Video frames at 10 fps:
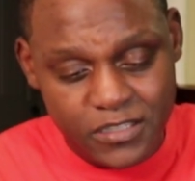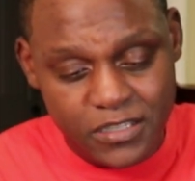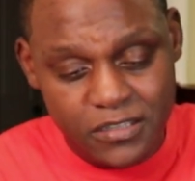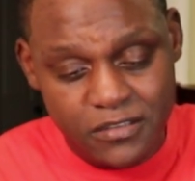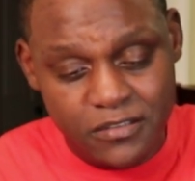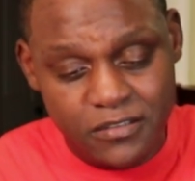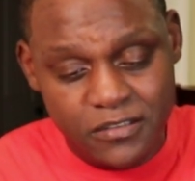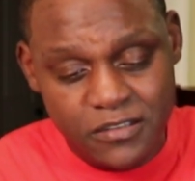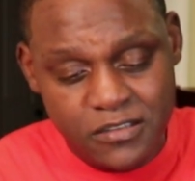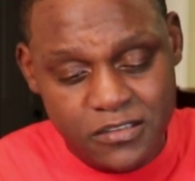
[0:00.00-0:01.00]
Okay.
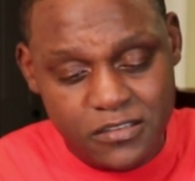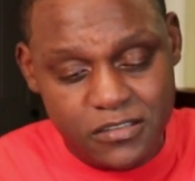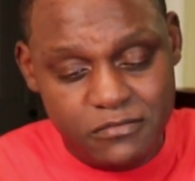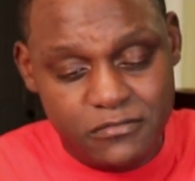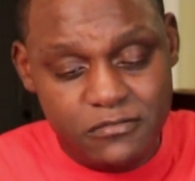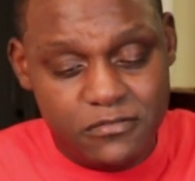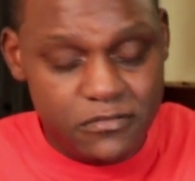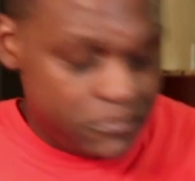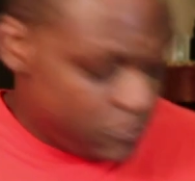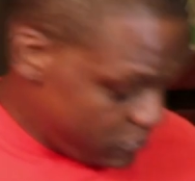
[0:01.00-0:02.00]
Yep,
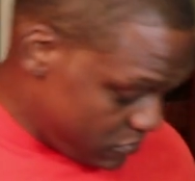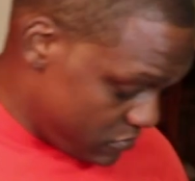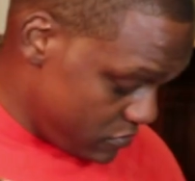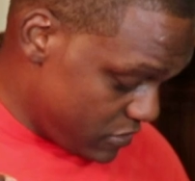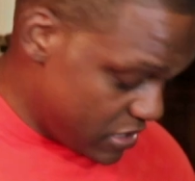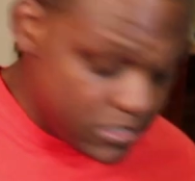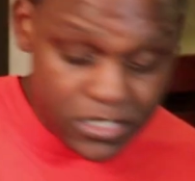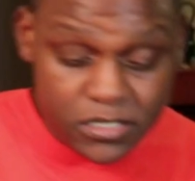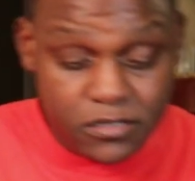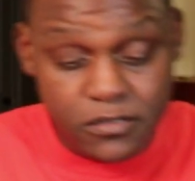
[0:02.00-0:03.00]
you can't
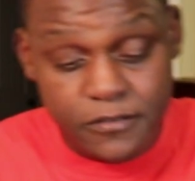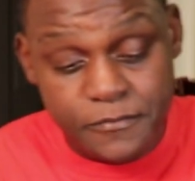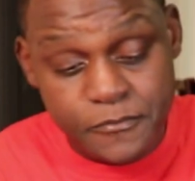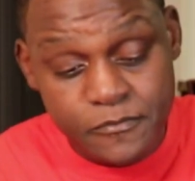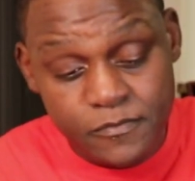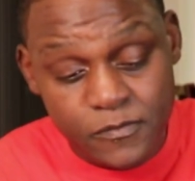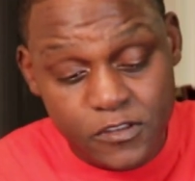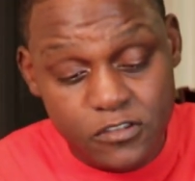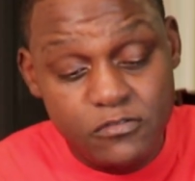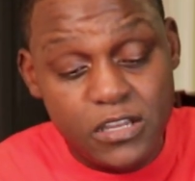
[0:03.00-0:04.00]
stay here.
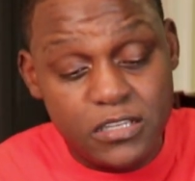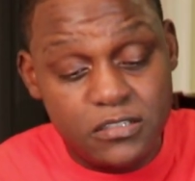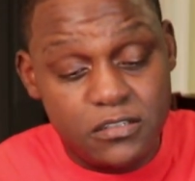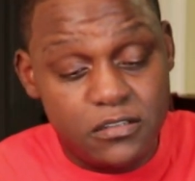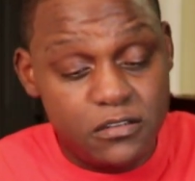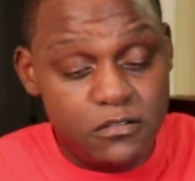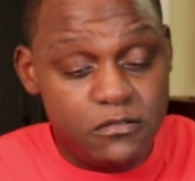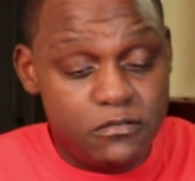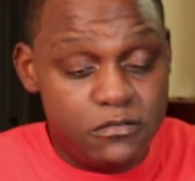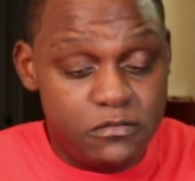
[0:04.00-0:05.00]
You got to
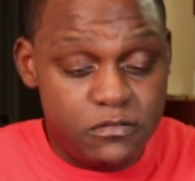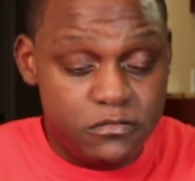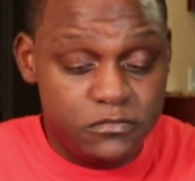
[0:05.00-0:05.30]
go.